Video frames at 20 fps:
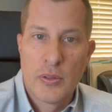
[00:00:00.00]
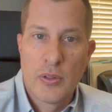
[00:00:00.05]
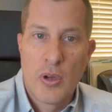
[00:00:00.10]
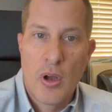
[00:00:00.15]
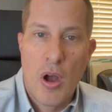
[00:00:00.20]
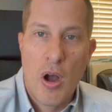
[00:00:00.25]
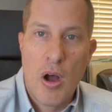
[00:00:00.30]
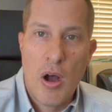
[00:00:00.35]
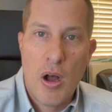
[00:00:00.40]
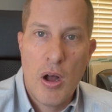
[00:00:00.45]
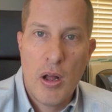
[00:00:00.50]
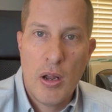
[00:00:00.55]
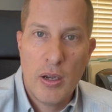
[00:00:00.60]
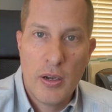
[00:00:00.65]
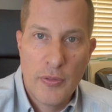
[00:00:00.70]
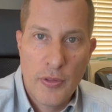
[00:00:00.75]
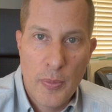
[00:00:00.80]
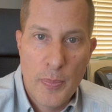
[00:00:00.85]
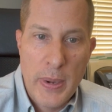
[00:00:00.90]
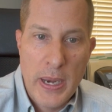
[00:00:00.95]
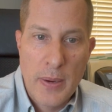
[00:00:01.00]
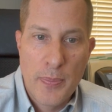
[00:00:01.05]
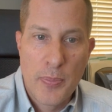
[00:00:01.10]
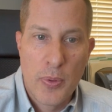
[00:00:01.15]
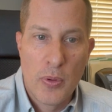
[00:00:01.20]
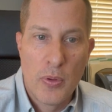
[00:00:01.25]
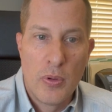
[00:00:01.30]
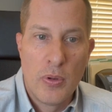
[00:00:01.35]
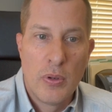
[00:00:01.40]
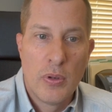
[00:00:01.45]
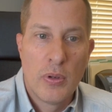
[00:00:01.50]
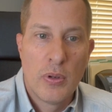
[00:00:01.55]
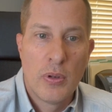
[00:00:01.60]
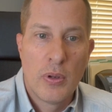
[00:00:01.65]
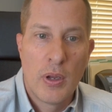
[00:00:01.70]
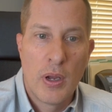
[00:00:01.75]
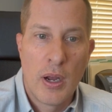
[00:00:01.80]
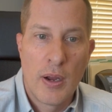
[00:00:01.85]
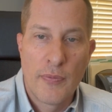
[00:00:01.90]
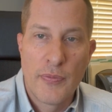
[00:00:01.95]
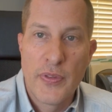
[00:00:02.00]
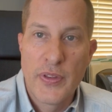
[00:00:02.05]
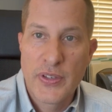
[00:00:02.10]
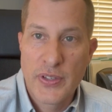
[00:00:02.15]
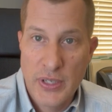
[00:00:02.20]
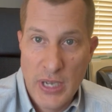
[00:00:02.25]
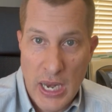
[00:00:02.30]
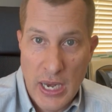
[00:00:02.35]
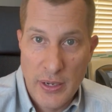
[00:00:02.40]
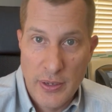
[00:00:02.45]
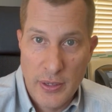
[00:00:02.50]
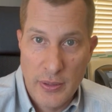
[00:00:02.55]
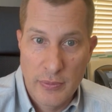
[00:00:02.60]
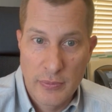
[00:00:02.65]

All of the people of the state.